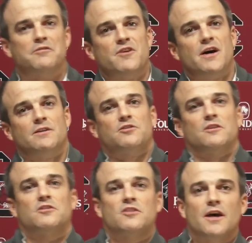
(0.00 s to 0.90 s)
I define
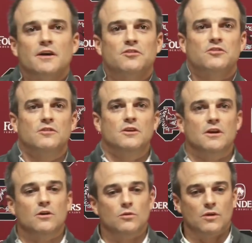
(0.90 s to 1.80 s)
success,
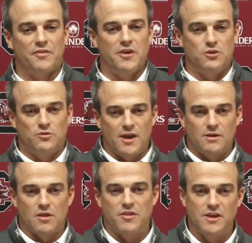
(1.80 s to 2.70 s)
you know, I think you
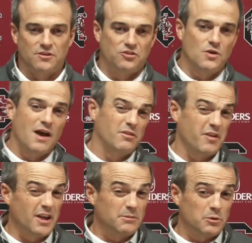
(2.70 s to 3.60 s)
take the things that you have
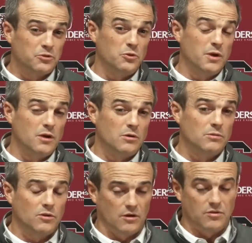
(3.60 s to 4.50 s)
available to
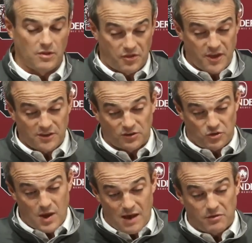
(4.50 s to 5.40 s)
him, the things
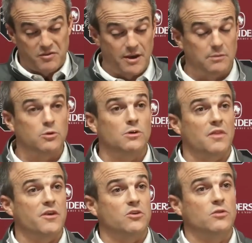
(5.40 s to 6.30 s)
that you have available,
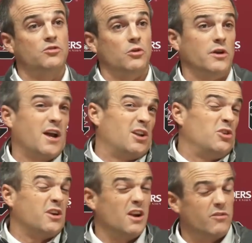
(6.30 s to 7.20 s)
and I think you certainly got to
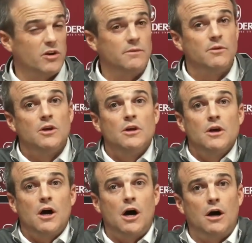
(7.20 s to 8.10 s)
look at every
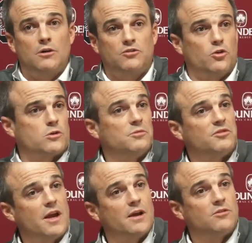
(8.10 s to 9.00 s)

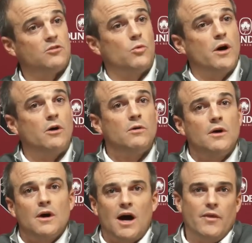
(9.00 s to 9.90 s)
circumstance as well.